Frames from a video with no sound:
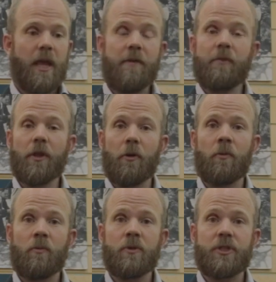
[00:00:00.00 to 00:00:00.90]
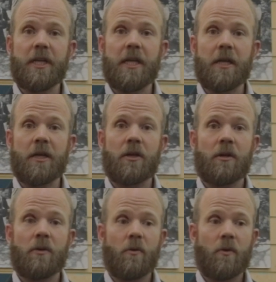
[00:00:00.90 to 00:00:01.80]
even though she
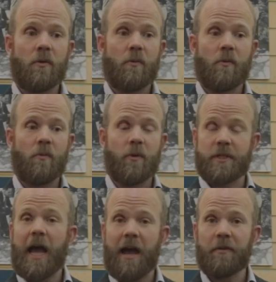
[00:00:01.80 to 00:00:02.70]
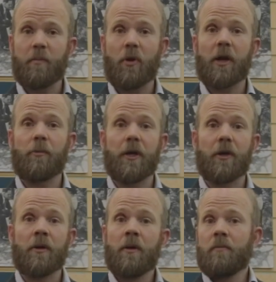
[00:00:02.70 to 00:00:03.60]
was an avid Braille
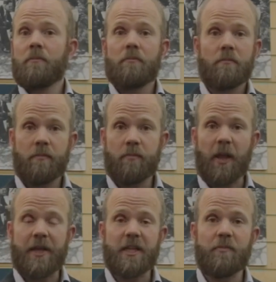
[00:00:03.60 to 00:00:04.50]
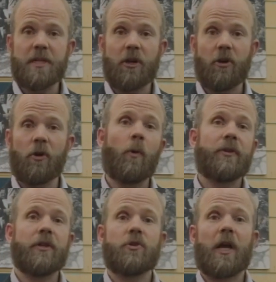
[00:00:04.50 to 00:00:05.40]
reader, plenty of material
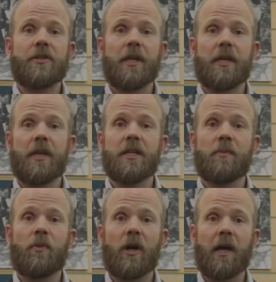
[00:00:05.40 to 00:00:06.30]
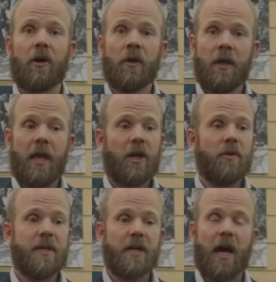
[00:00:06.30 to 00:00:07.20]
wasn't translated into Braille. It
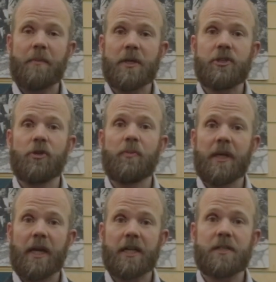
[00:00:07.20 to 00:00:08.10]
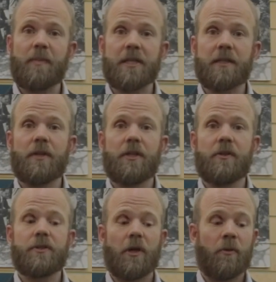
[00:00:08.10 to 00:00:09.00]
could be time-consuming and expensive to
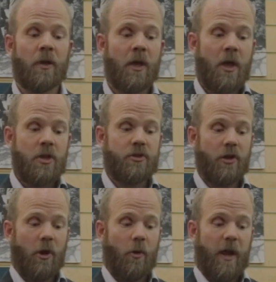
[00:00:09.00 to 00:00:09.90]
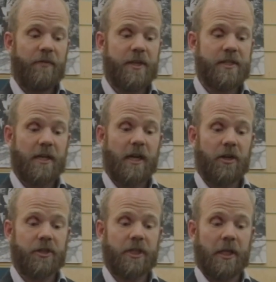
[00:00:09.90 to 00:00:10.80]
do so. So if this
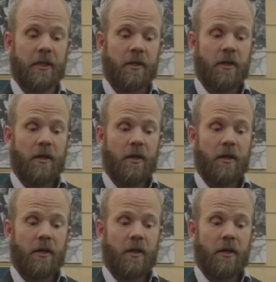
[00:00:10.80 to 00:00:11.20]
technology